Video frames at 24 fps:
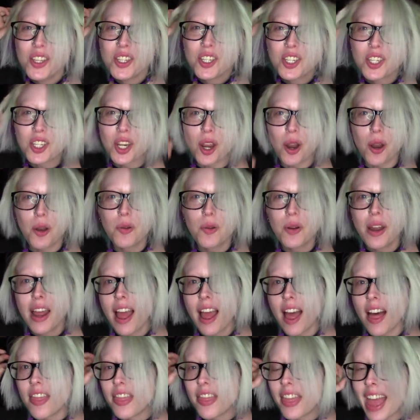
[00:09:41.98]
So
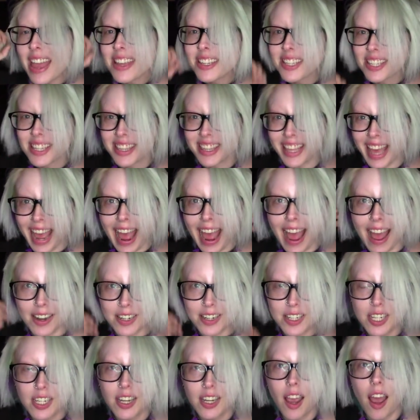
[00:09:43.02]
there's
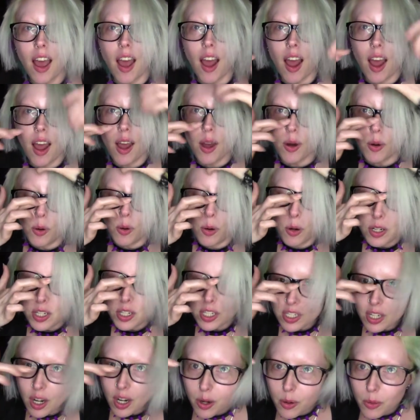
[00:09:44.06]
that.
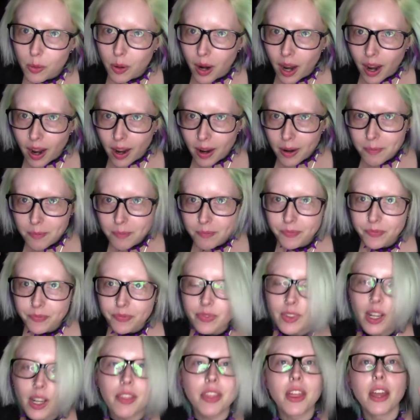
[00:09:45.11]
Also,
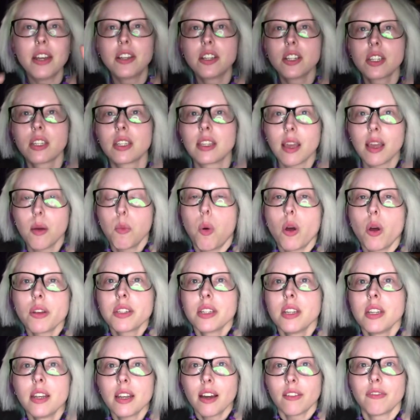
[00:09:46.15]
there
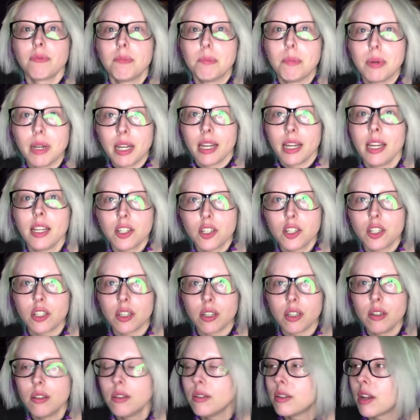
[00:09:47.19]
wasn't enough bleach,
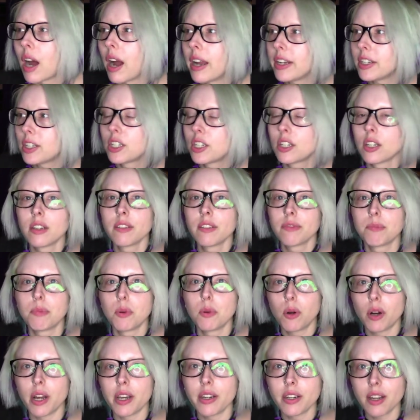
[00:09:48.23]
dude. I should have
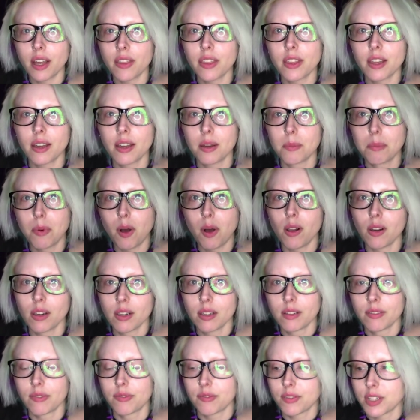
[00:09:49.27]
bought another
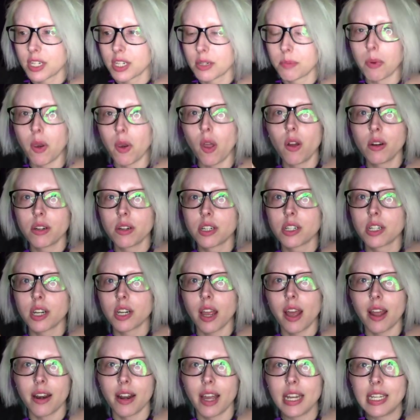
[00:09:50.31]
bottle of splodge
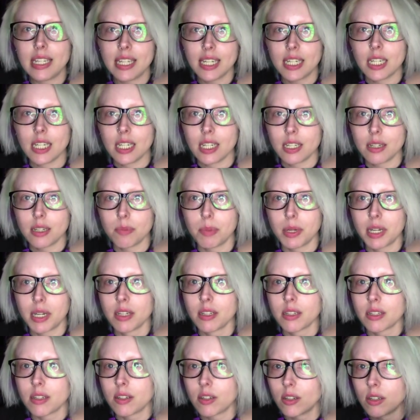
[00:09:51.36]
and I didn't,
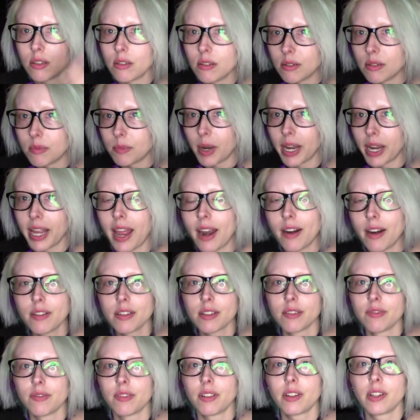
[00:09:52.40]
because dude, my hair
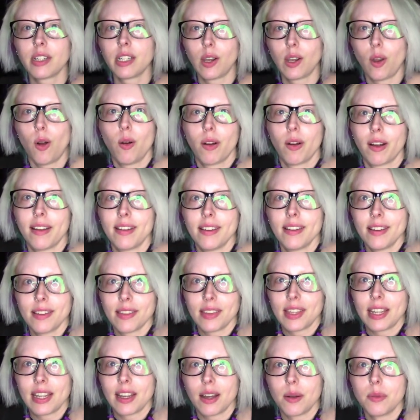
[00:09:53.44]
isn't very long. I
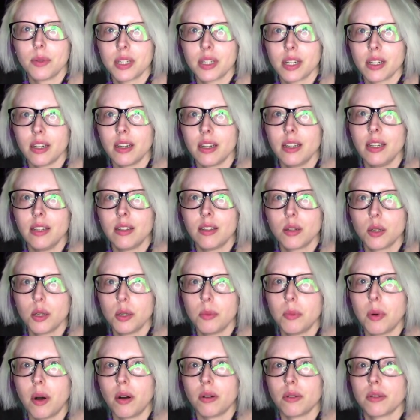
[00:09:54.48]
didn't think I was going to need
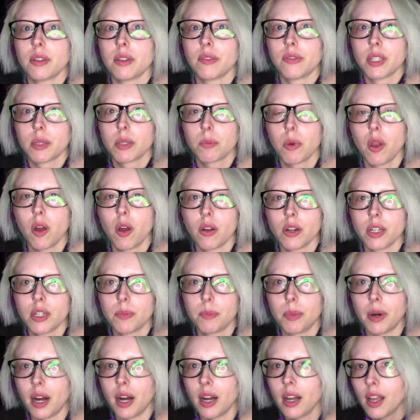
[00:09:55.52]
2 bottles of
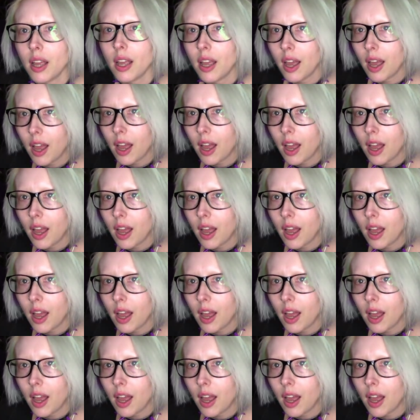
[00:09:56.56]
splodge, but